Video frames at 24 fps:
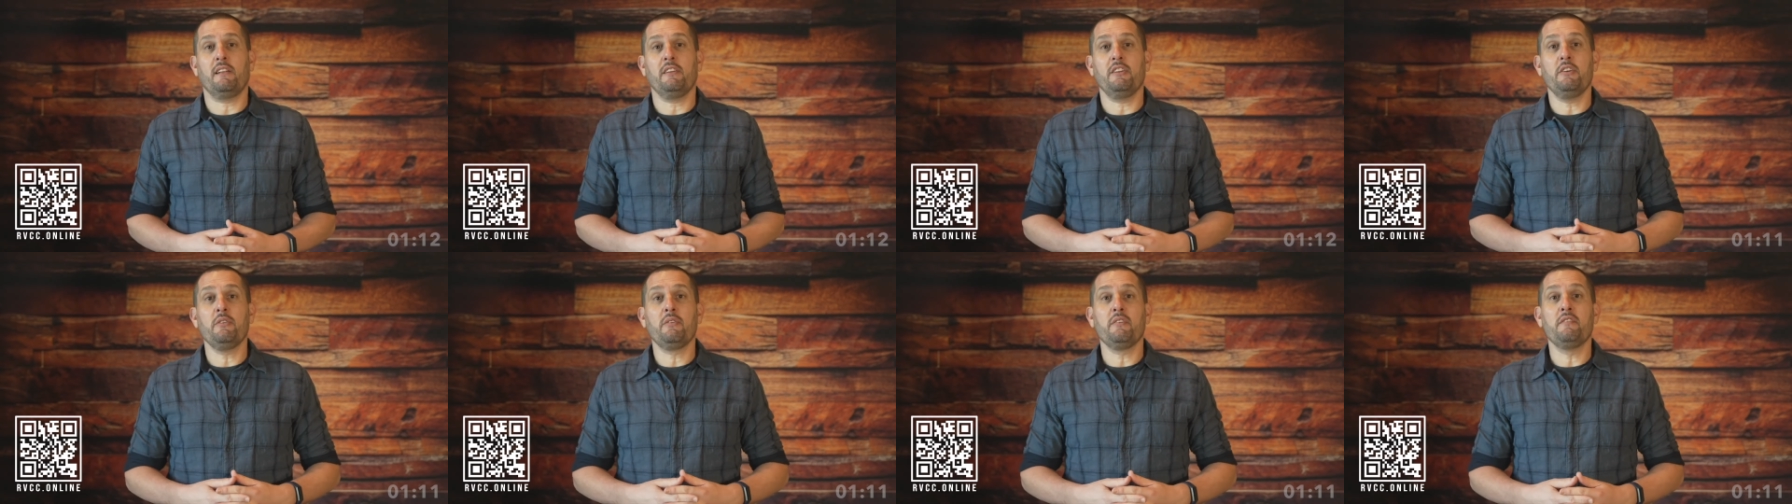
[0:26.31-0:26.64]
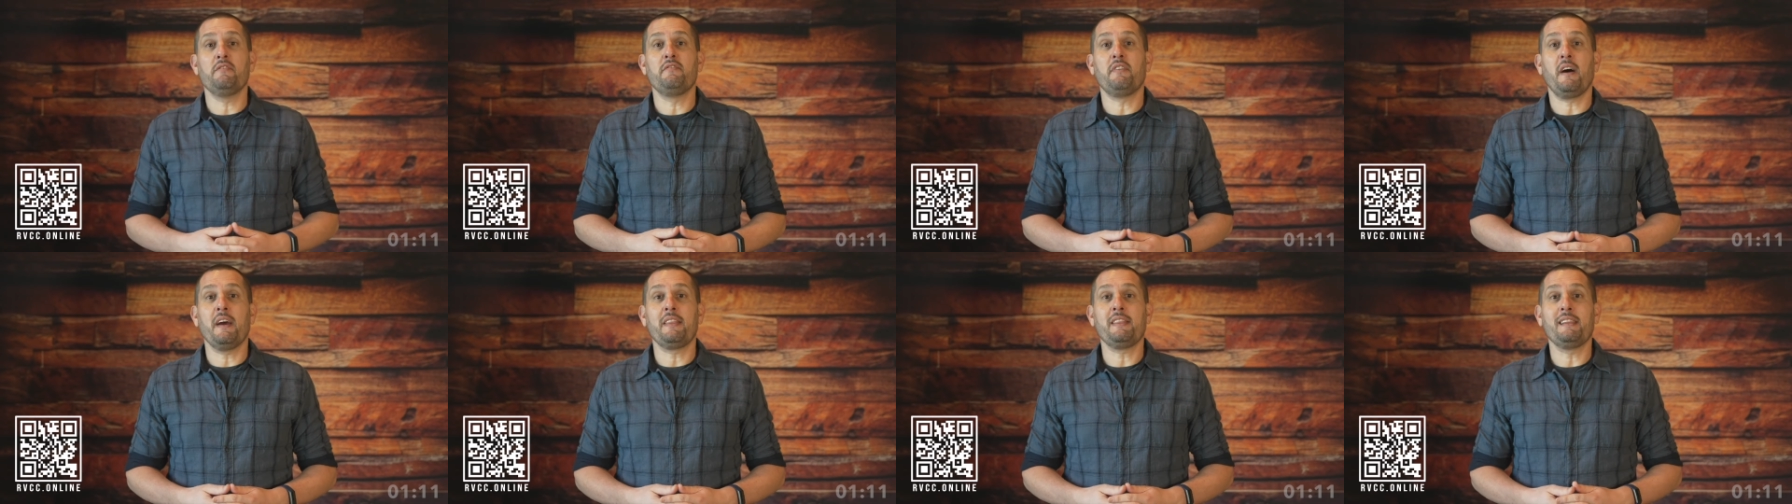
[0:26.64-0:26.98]
you can
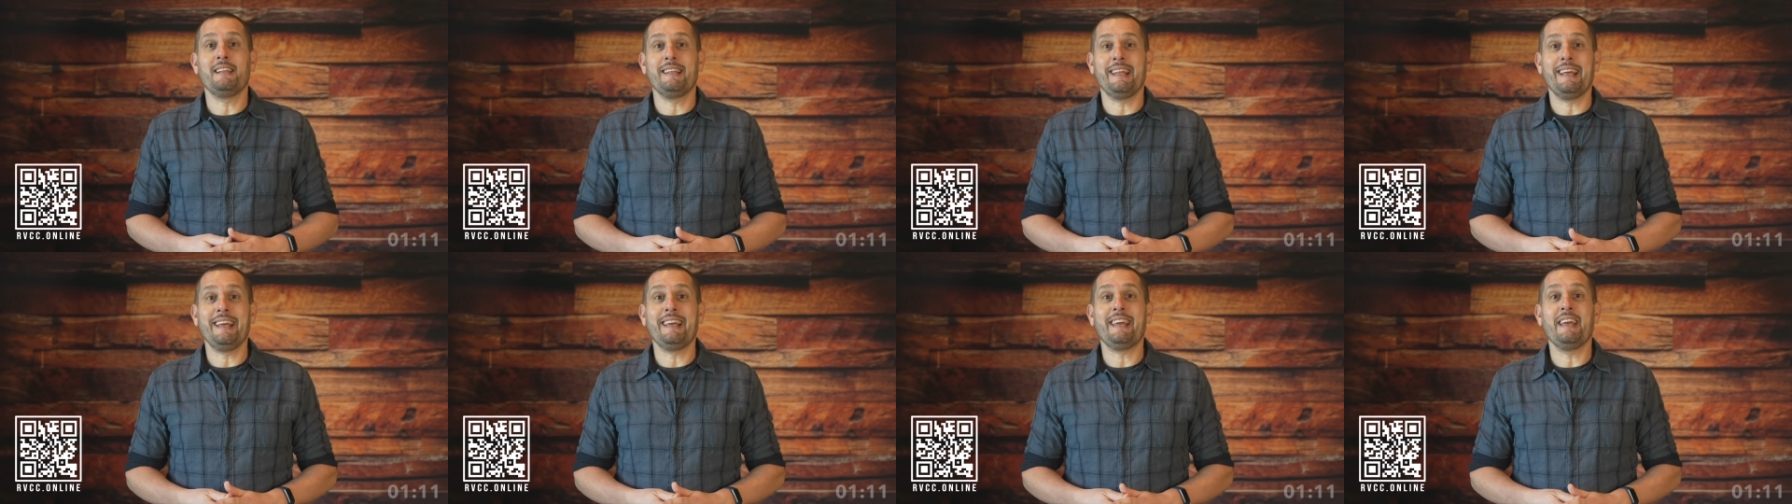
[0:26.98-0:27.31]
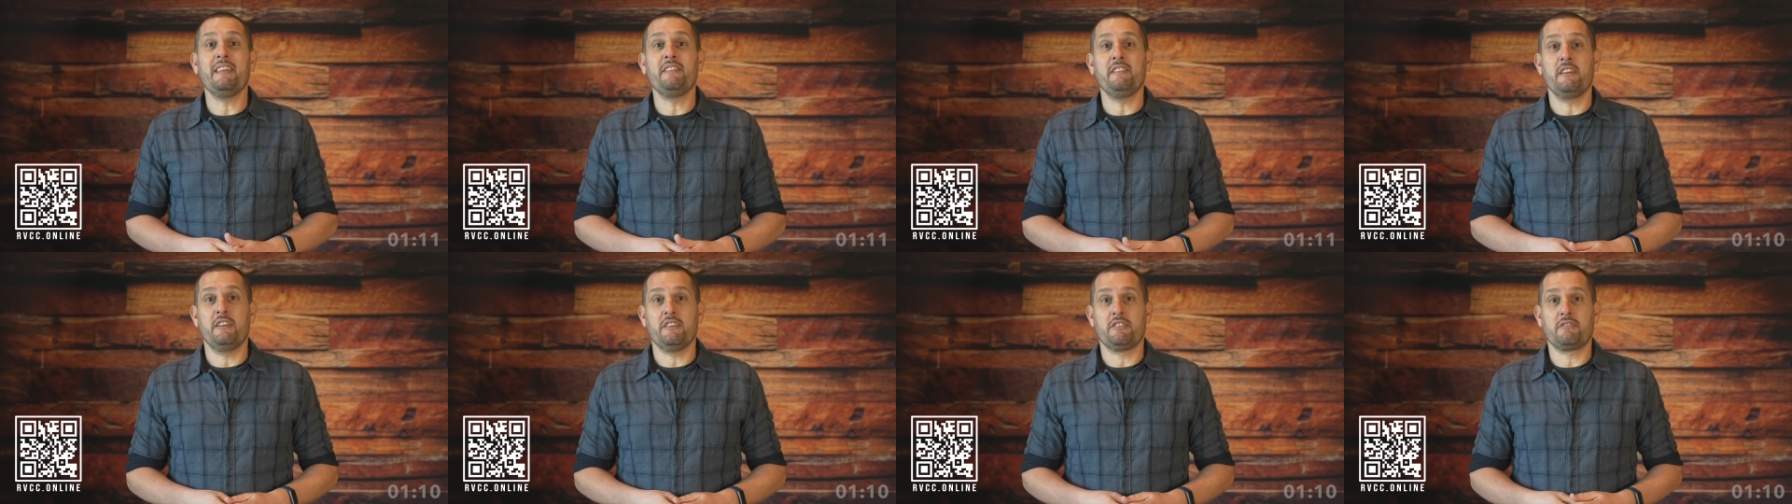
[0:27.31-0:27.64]
find the link
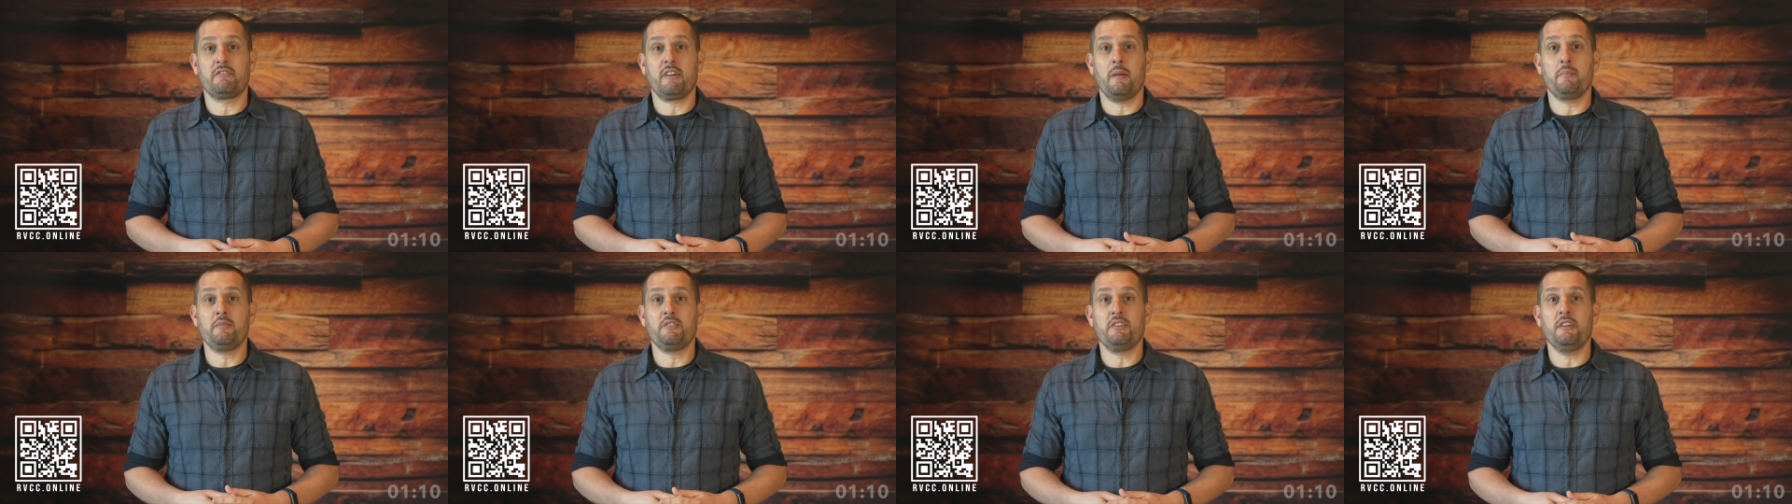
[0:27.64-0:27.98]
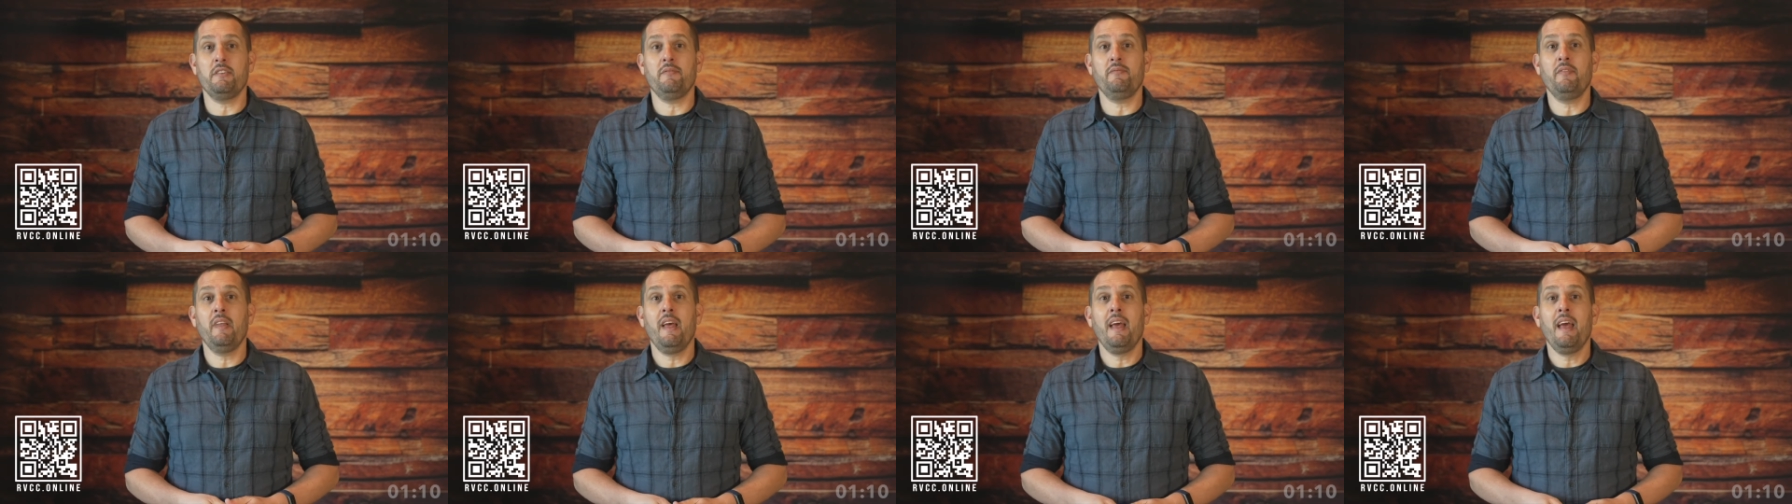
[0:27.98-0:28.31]
in the
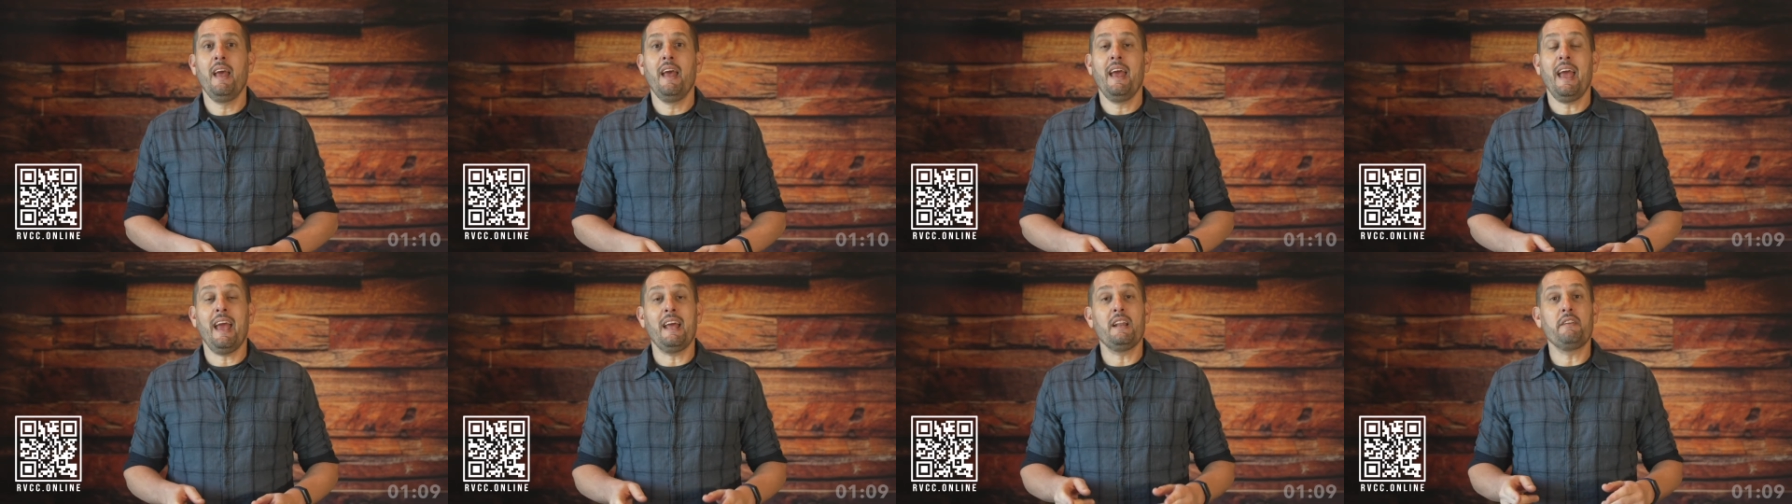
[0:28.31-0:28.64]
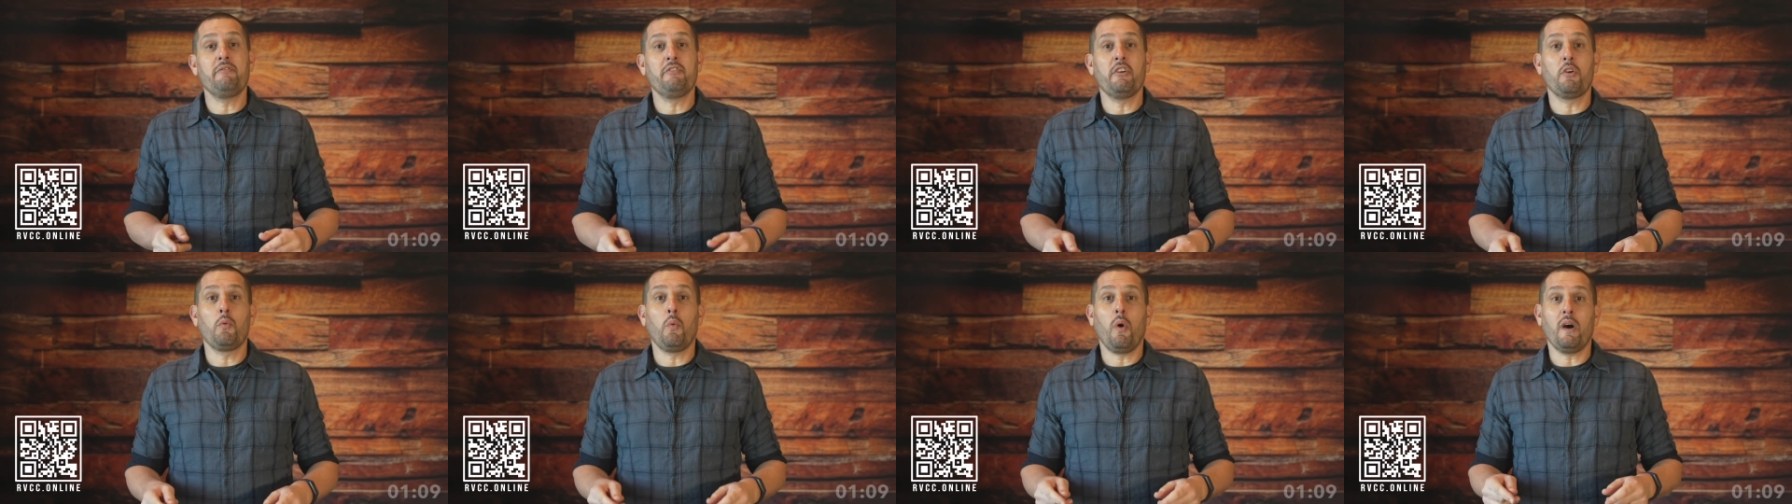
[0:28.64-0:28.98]
description. And if
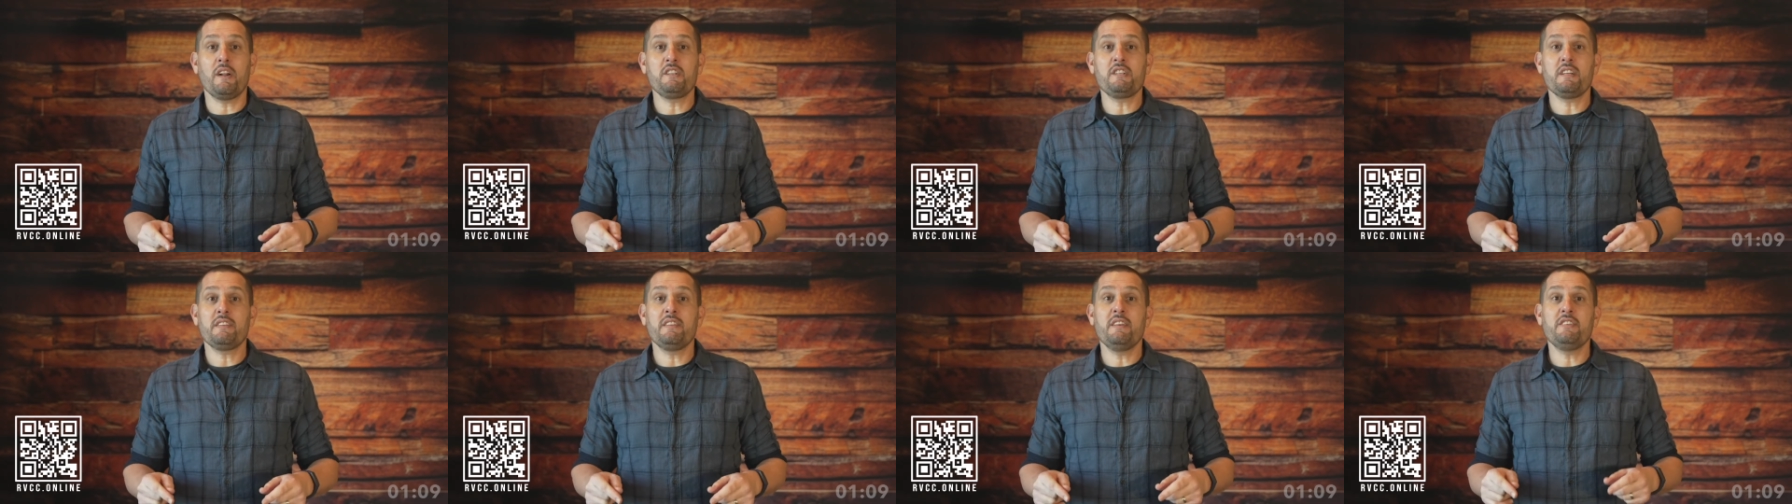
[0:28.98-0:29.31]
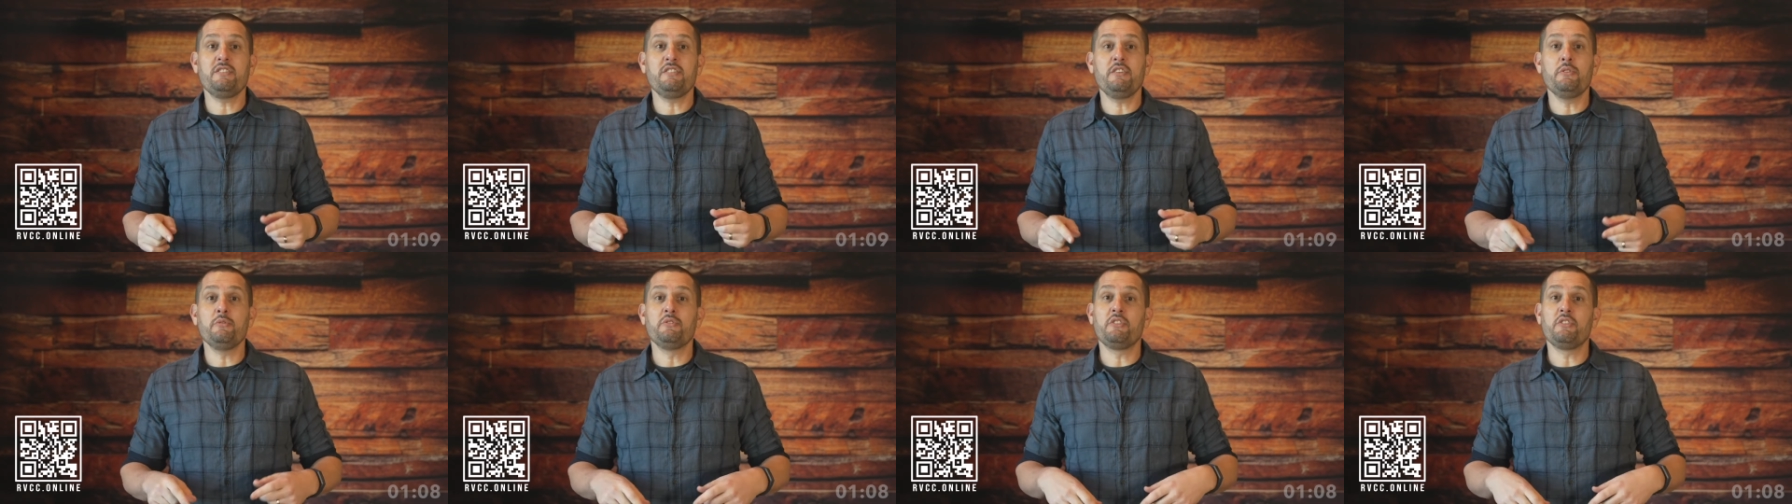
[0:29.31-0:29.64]
you're watching this using